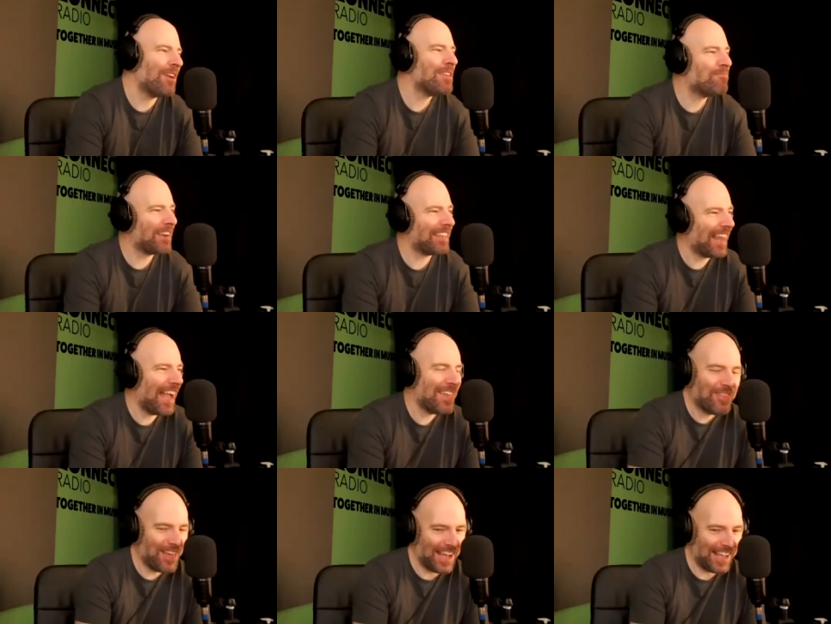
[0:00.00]
when you put it
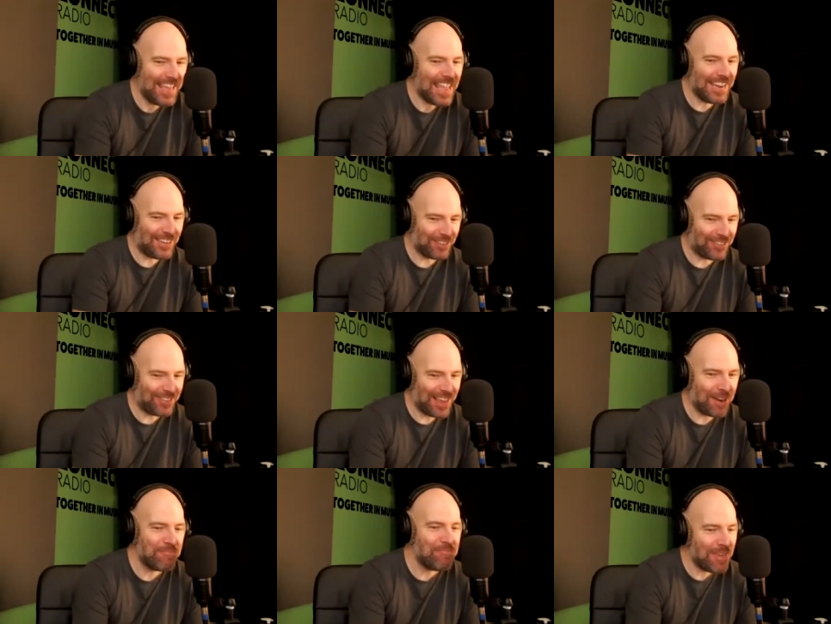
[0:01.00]
like that, it does
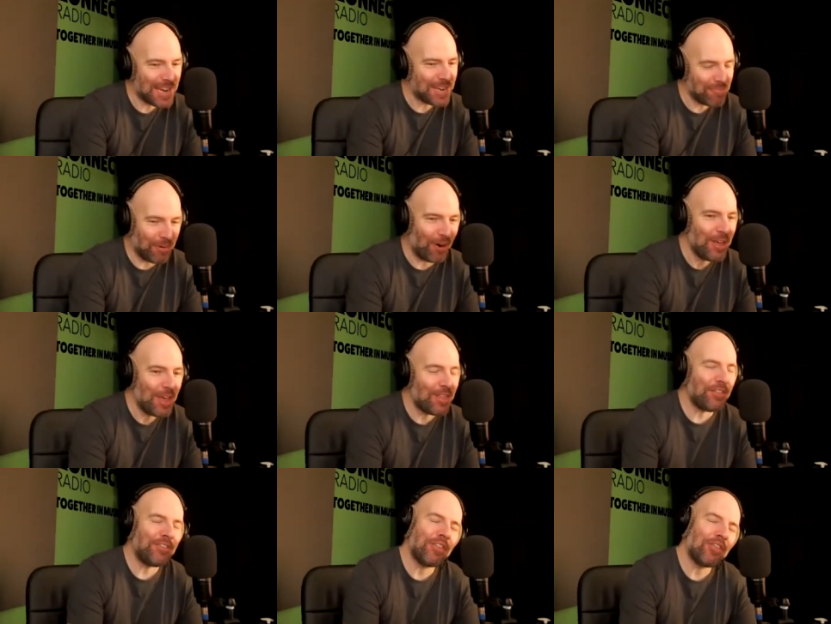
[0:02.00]
sound mean. But
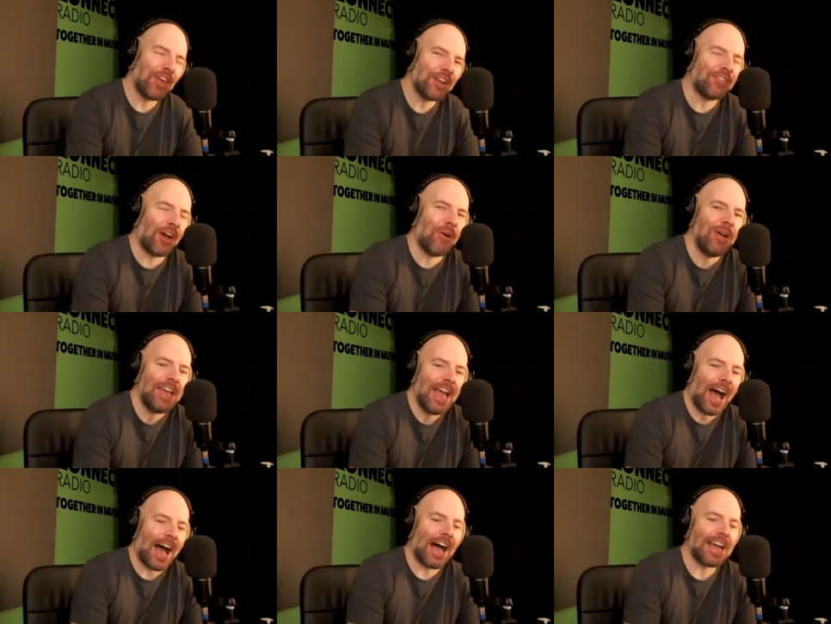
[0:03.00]
this is the thing. So
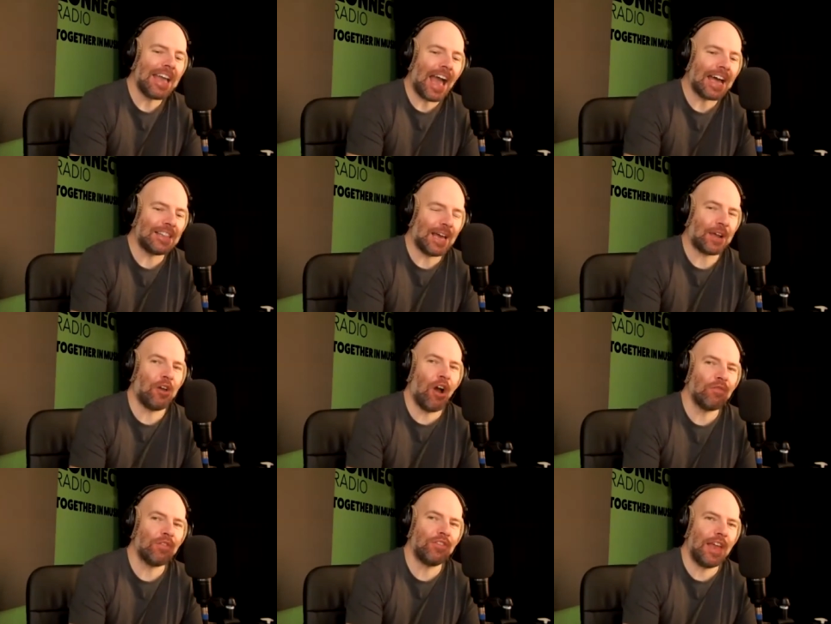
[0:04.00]
I had that
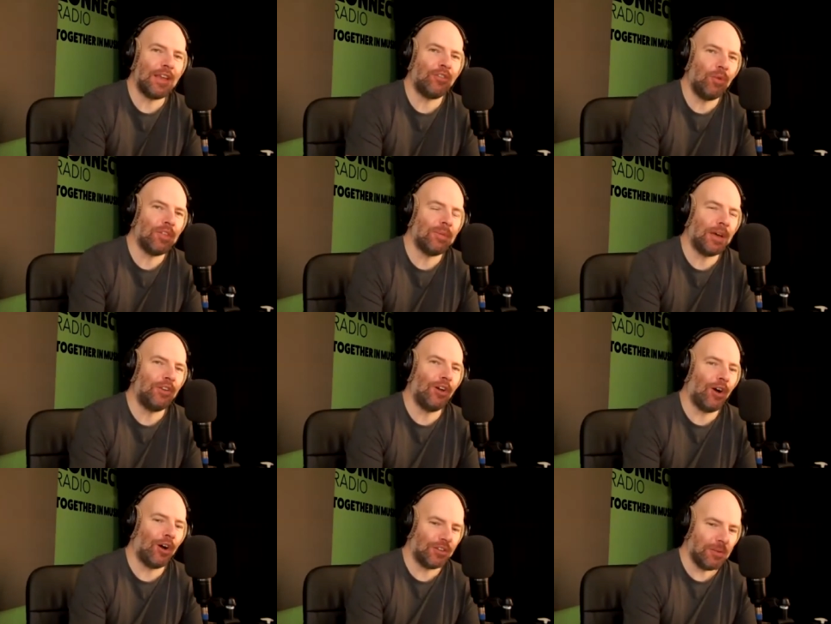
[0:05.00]
conversation with my
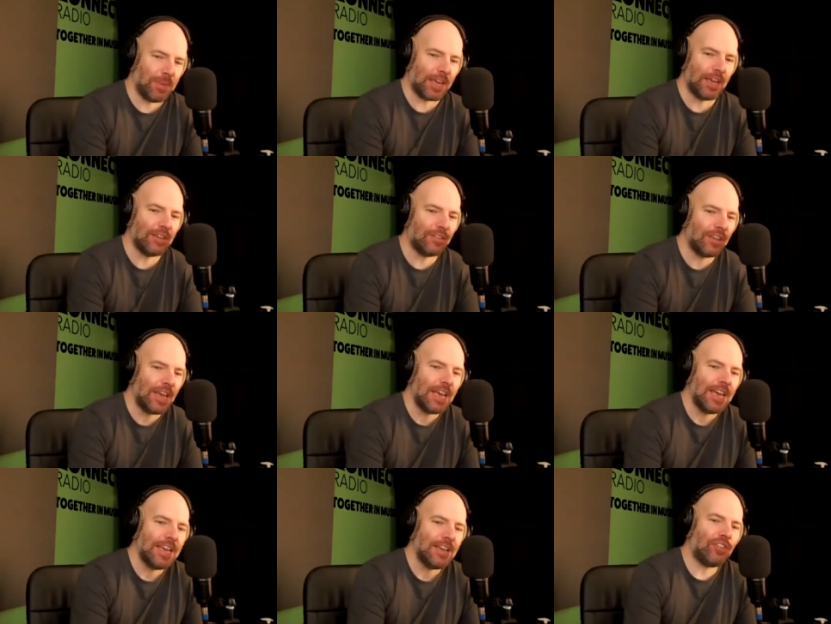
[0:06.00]
daughter because
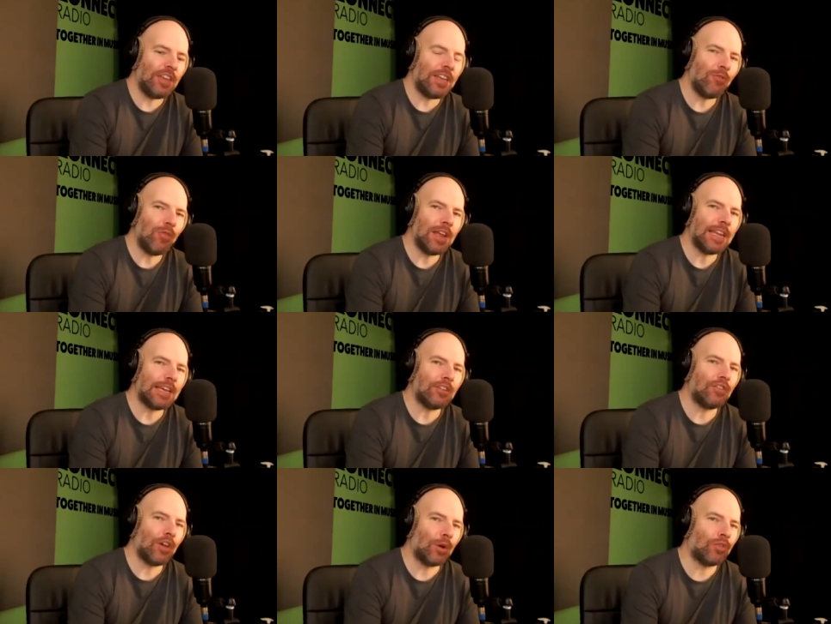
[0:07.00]
she didn't really
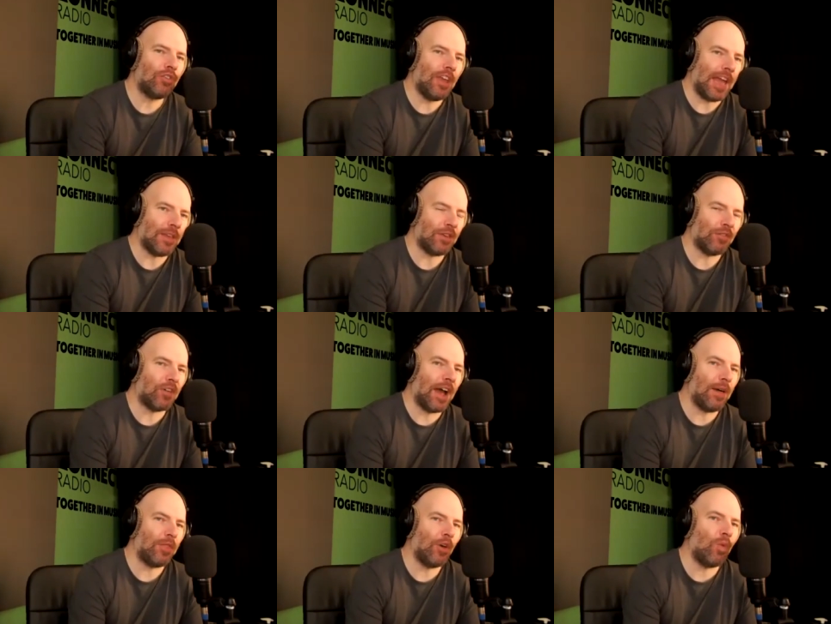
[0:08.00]
associate the
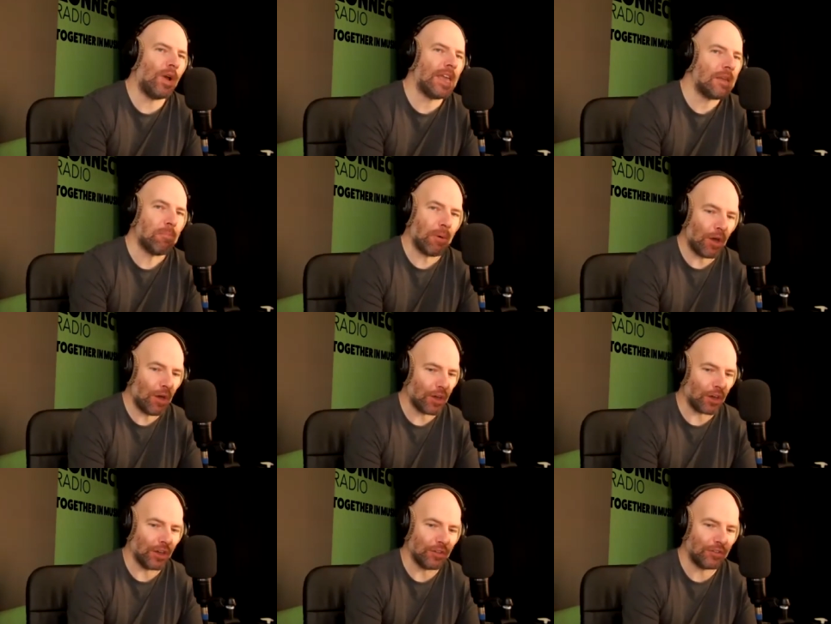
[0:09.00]
fact that we eat
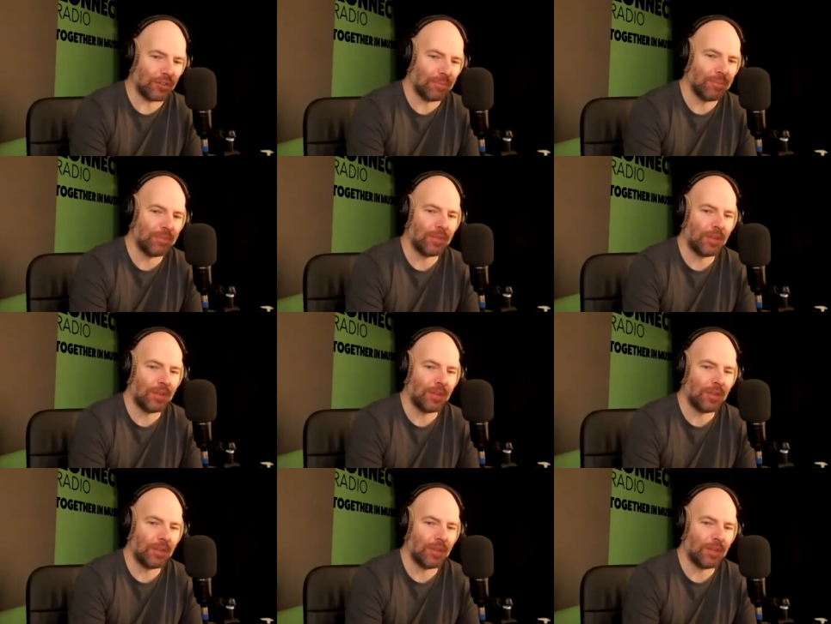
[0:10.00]
burgers